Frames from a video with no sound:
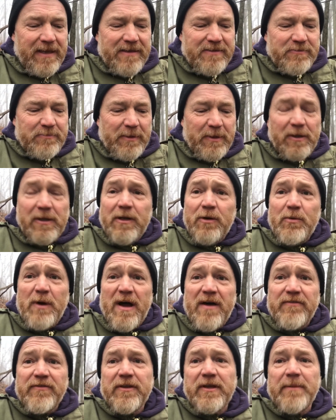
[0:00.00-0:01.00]
it's been a little
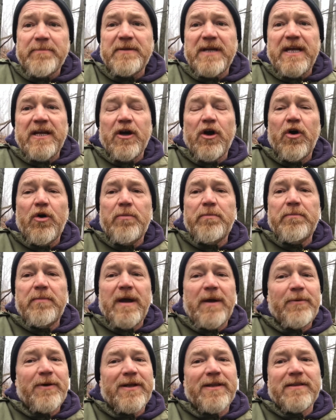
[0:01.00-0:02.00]
while for the update. I hope,
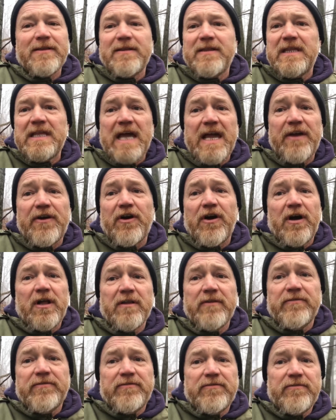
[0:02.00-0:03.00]
I want to thank
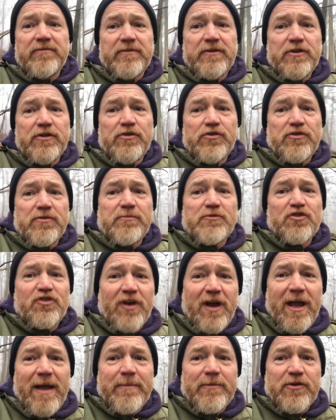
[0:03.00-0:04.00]
all of the new
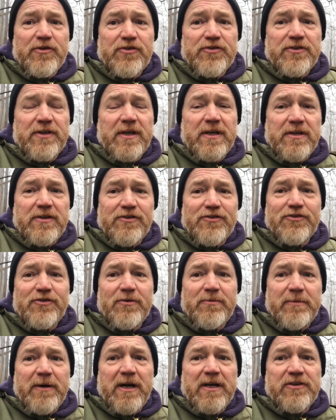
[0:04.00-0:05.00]
subscribers. Thank you
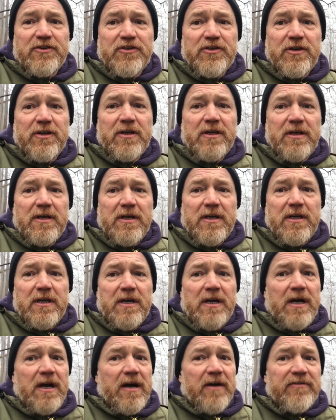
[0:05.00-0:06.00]
so much.
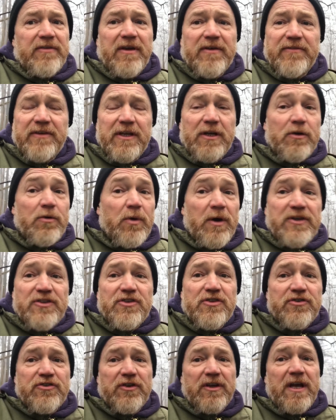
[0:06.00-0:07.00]
Uh, if you have any
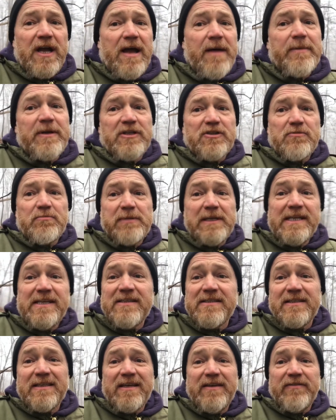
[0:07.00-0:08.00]
questions or comments,
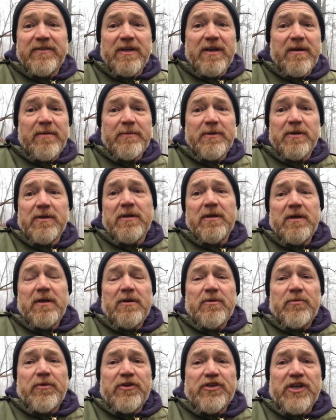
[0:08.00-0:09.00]
please leave them and
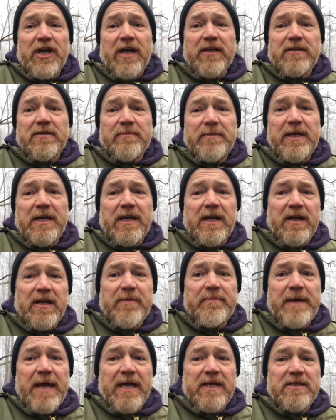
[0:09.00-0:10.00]
reach out to me and I'll
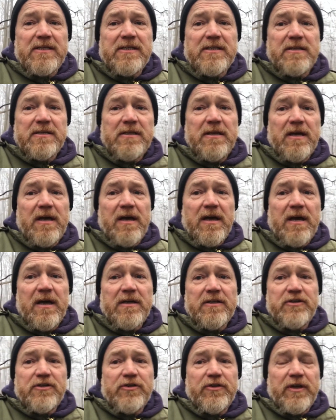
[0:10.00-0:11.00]
get back to,
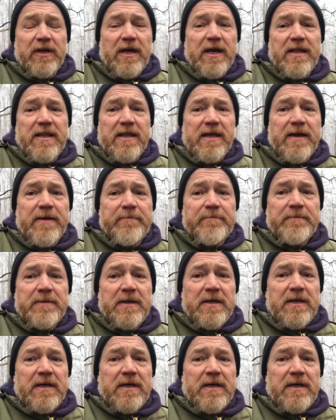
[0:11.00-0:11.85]
uh, to you on them.